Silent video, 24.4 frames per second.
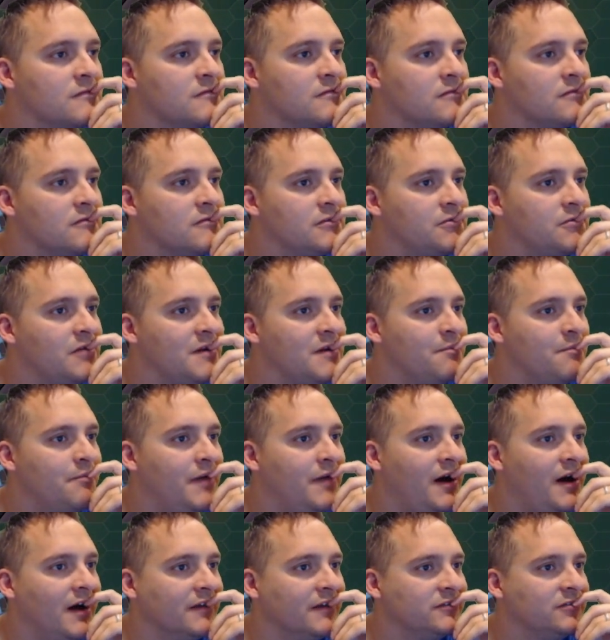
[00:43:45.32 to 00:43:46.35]
What do I
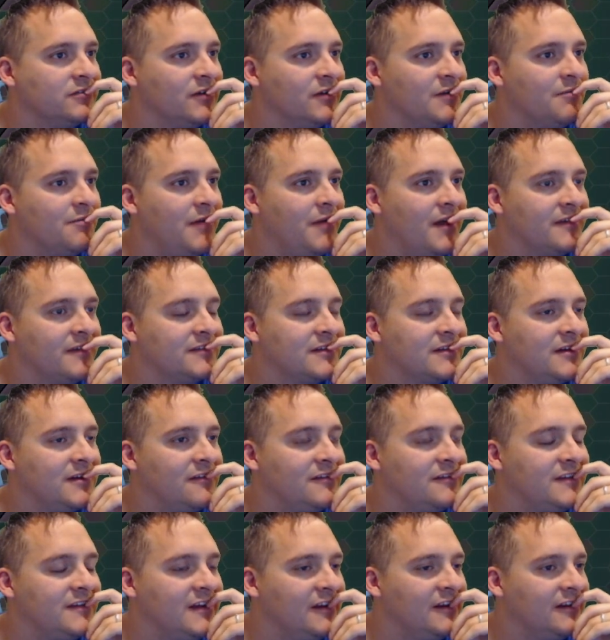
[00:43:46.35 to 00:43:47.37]
boss? Do I boss the
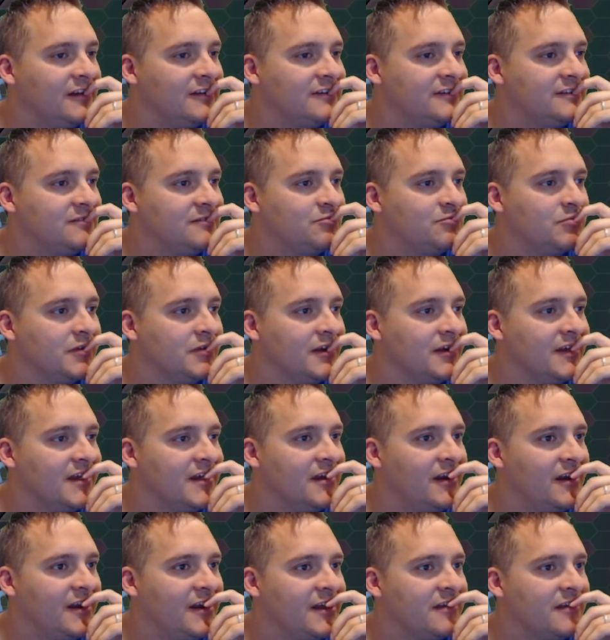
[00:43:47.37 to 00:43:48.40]
Giratina? Put a hit
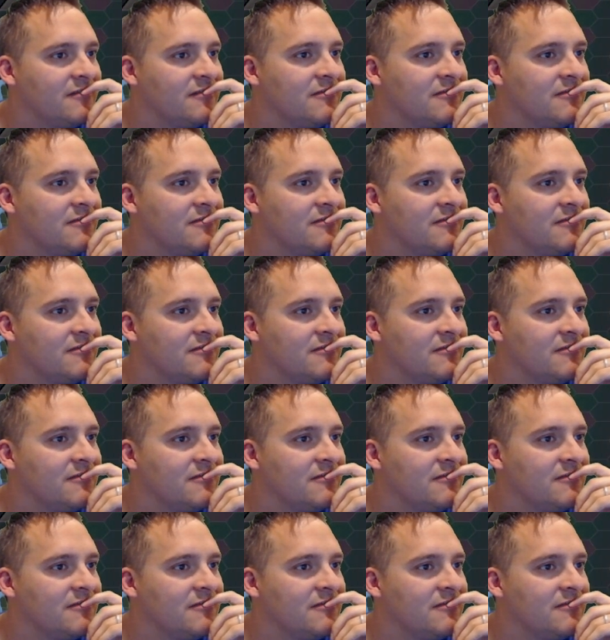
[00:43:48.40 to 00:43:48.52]
on it?